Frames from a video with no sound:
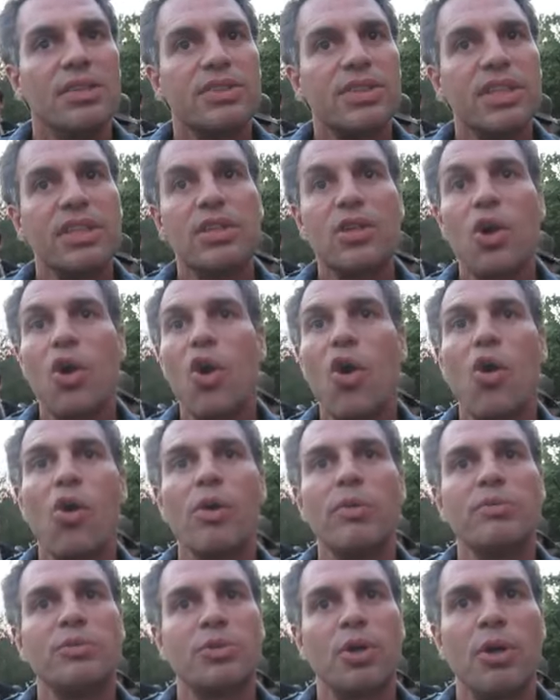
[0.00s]
Seeing their
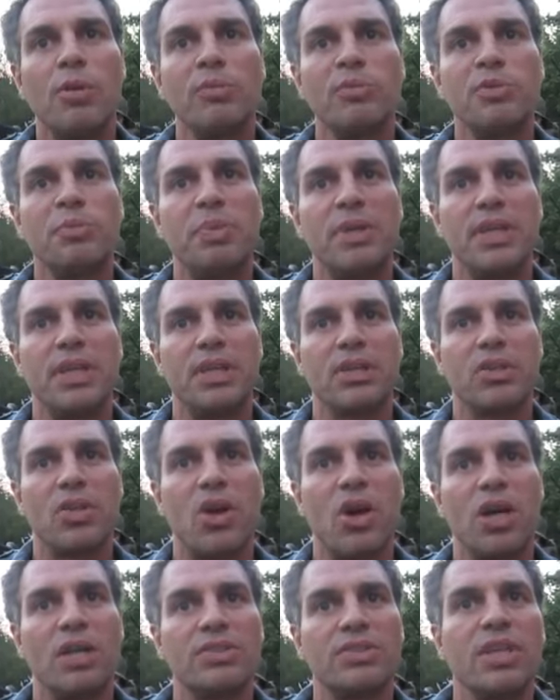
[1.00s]
homes being
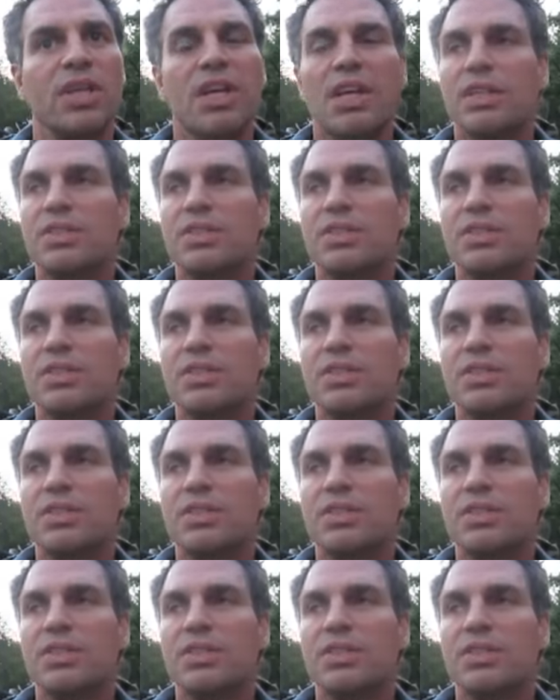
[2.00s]
lost,